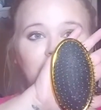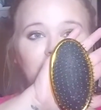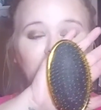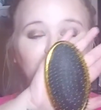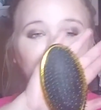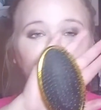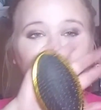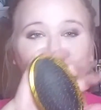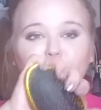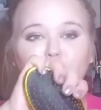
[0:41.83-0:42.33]

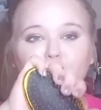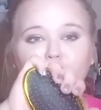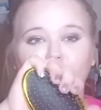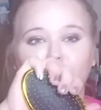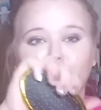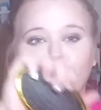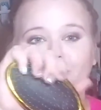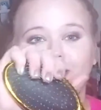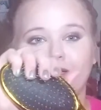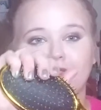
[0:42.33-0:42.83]
If you
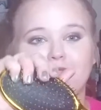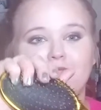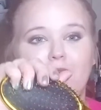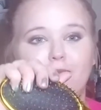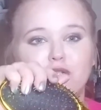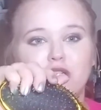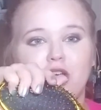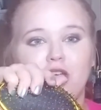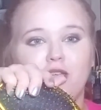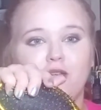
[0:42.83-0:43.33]
follow me on
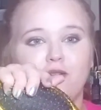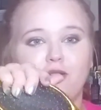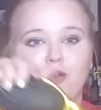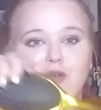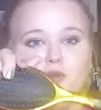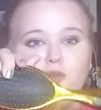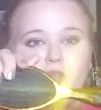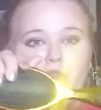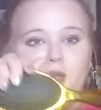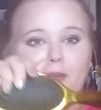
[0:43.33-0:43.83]
Snapchat, you
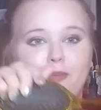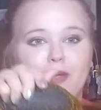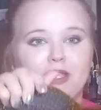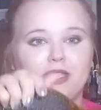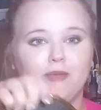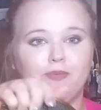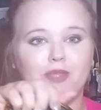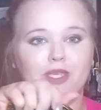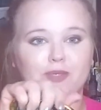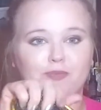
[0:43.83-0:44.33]
know that I
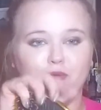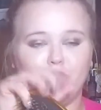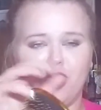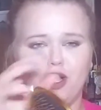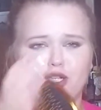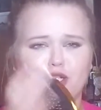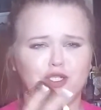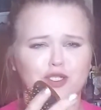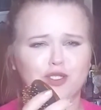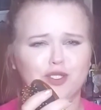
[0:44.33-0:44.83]
picked up this
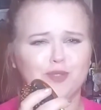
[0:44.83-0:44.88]
brush.